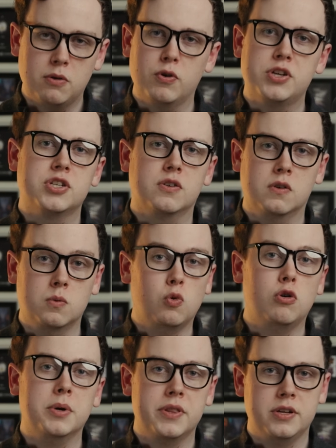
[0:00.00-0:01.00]
richer and
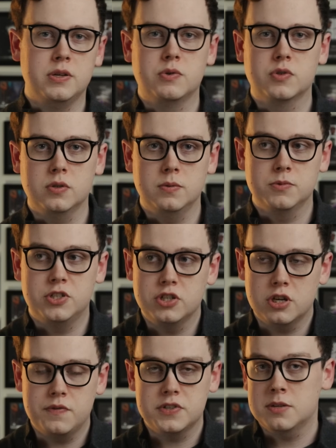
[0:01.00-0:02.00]
warmer than neutral? Should
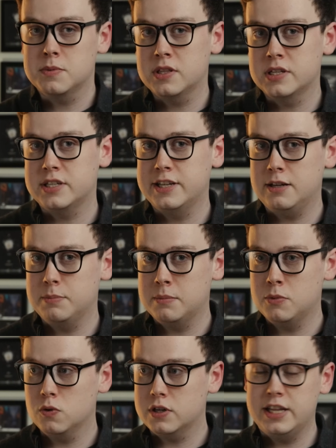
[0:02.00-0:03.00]
you go for something that's a little bit
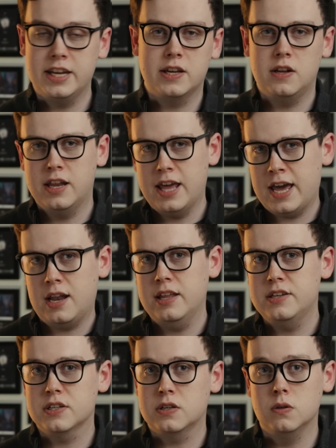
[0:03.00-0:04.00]
more clinical and
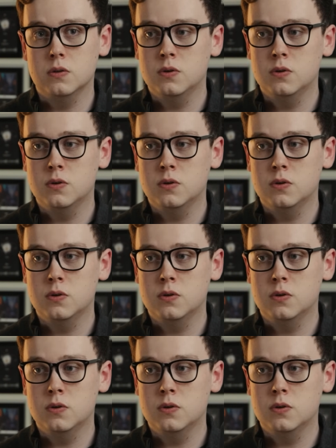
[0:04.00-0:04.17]
analytical?